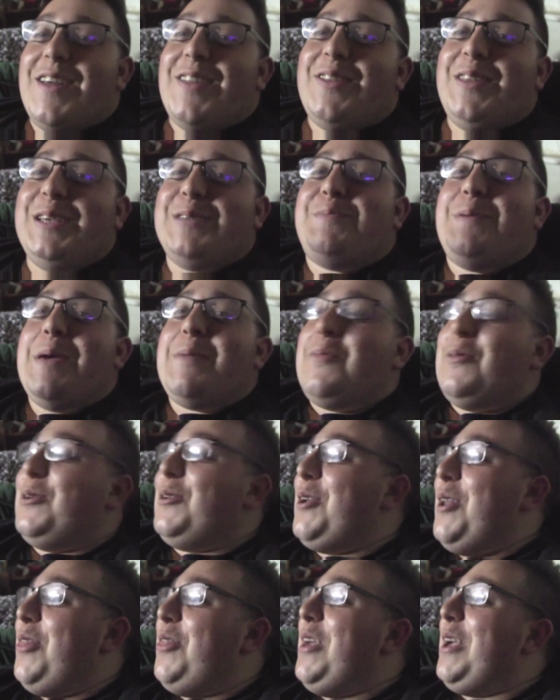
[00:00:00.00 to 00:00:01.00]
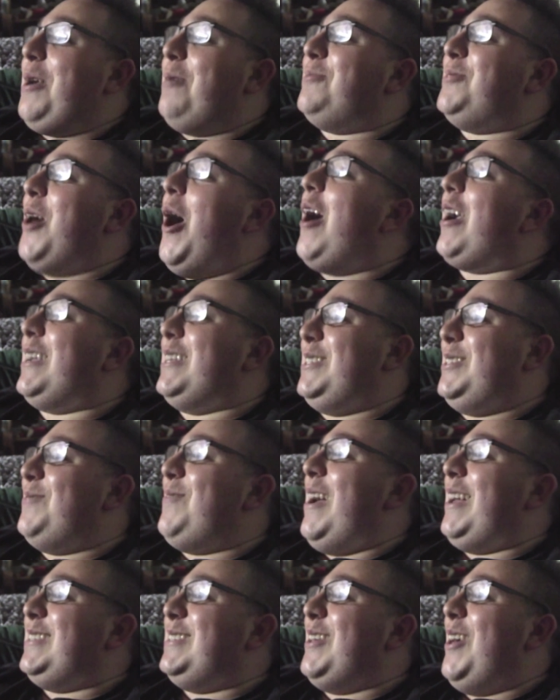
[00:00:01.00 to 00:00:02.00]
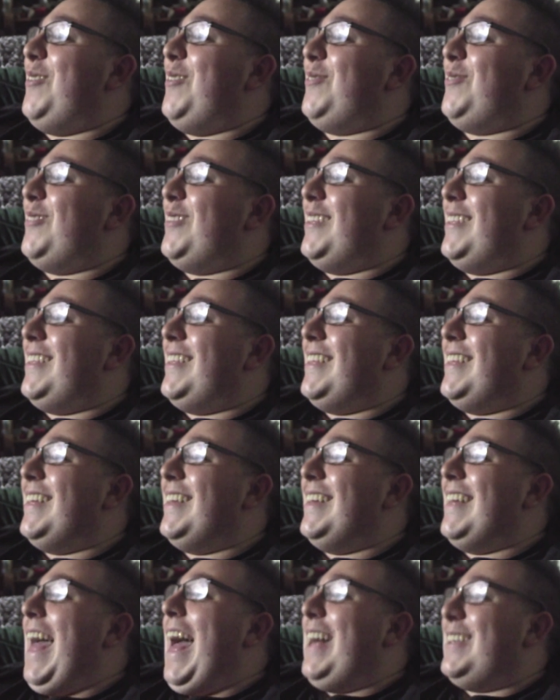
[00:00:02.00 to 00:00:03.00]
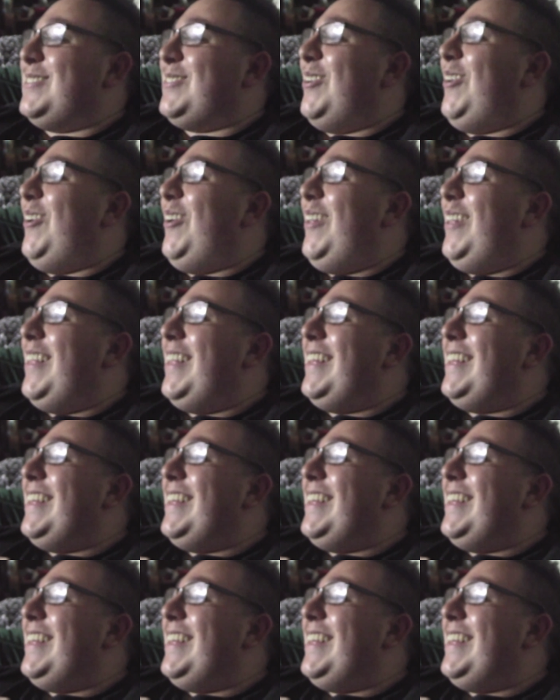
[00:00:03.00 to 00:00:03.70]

These people are going to think I'm talking to myself, asshole.